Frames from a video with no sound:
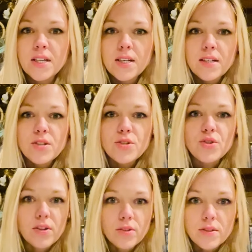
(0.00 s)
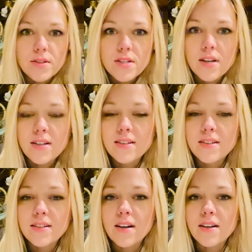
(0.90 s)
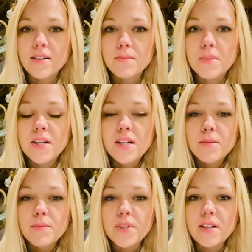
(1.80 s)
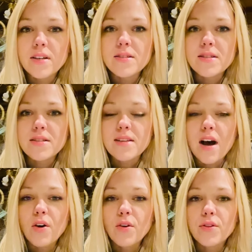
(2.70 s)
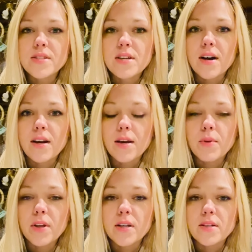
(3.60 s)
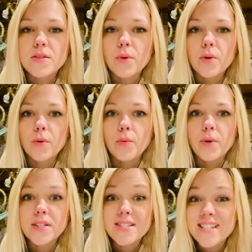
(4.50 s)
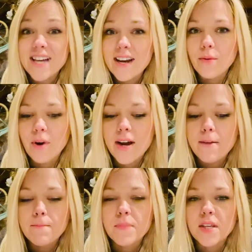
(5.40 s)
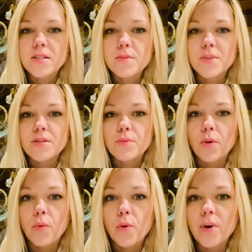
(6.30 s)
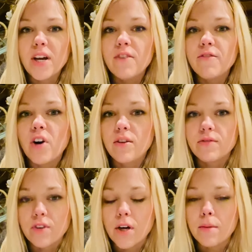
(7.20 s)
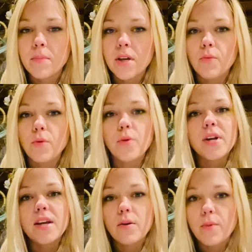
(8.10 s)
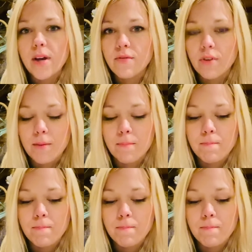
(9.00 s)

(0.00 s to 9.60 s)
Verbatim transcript: struggles um, because the South is not a place where we want to stay, right? It's a place where we want to evolve from and we want to get away from.